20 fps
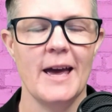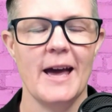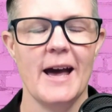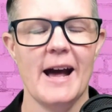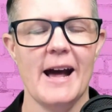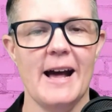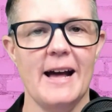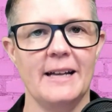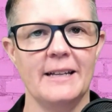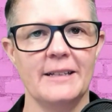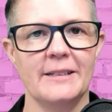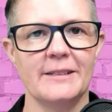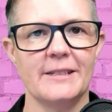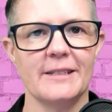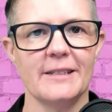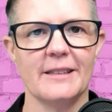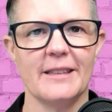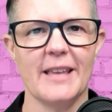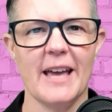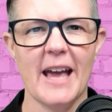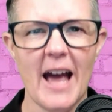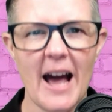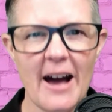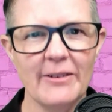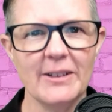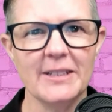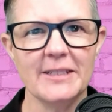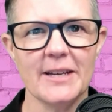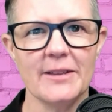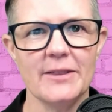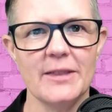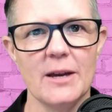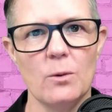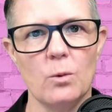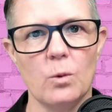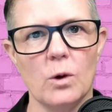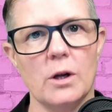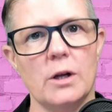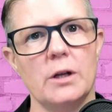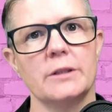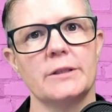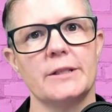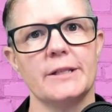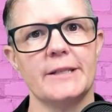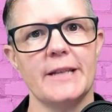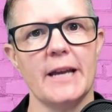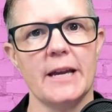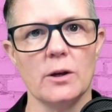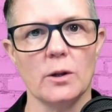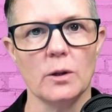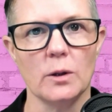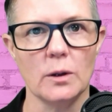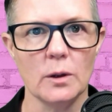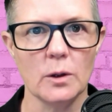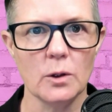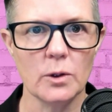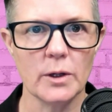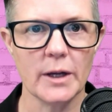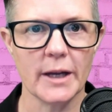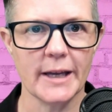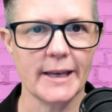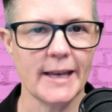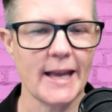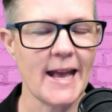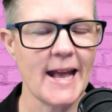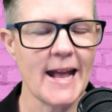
and they haven't done their work to take a look at